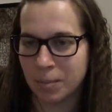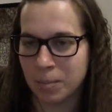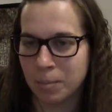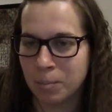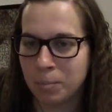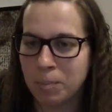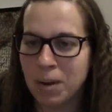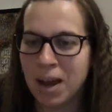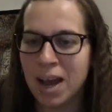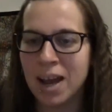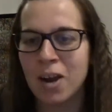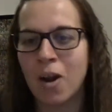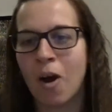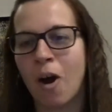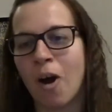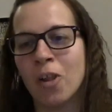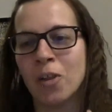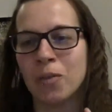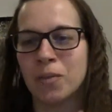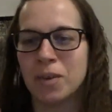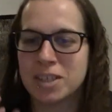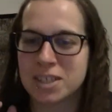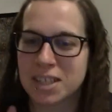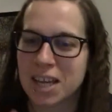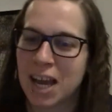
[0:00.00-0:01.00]
But all of
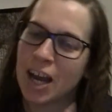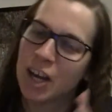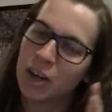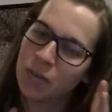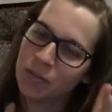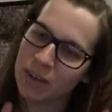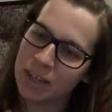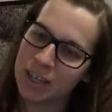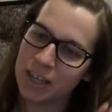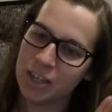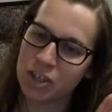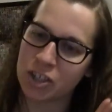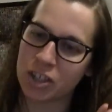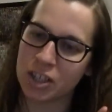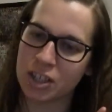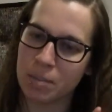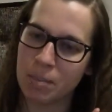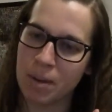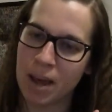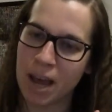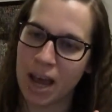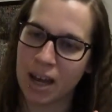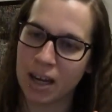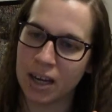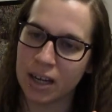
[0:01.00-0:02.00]
us kind of initially
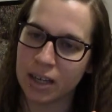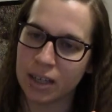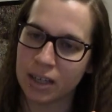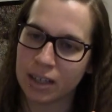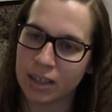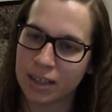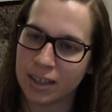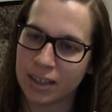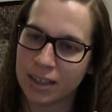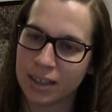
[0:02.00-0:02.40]
panicked.